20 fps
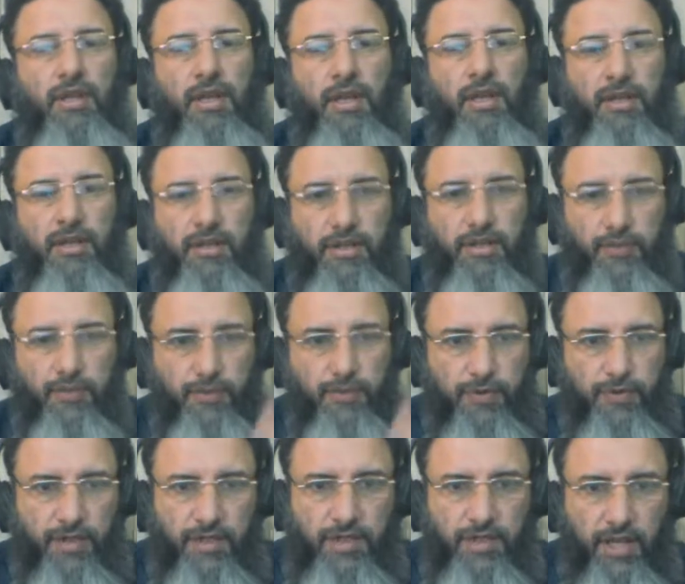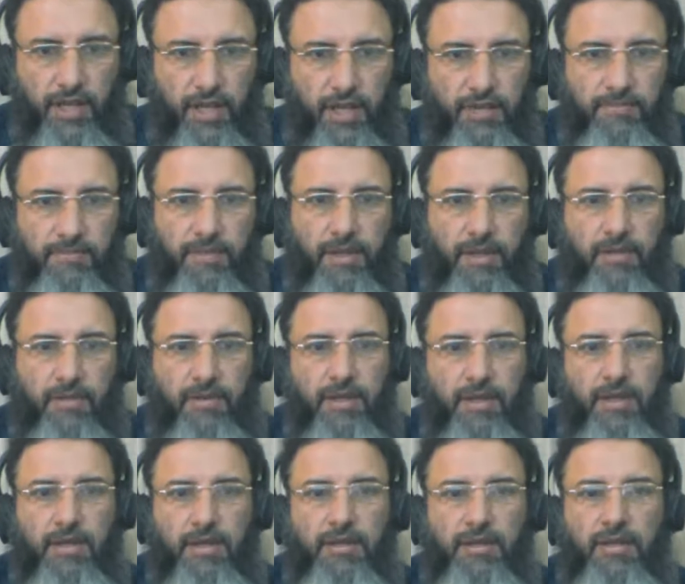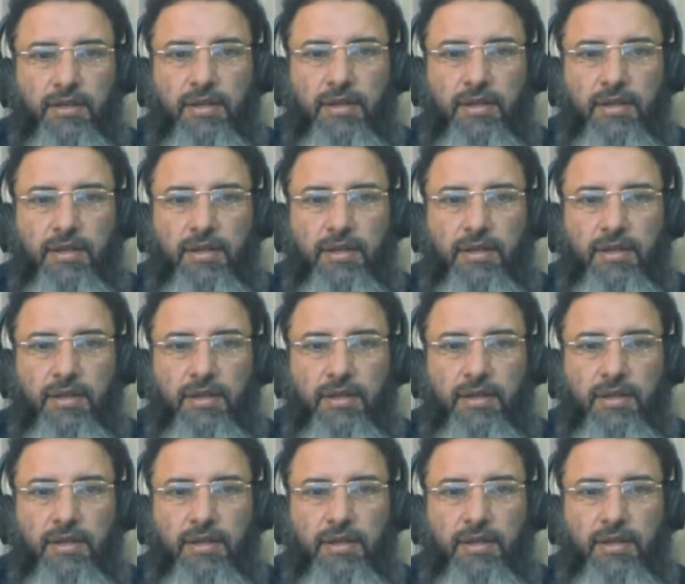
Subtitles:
in different time period.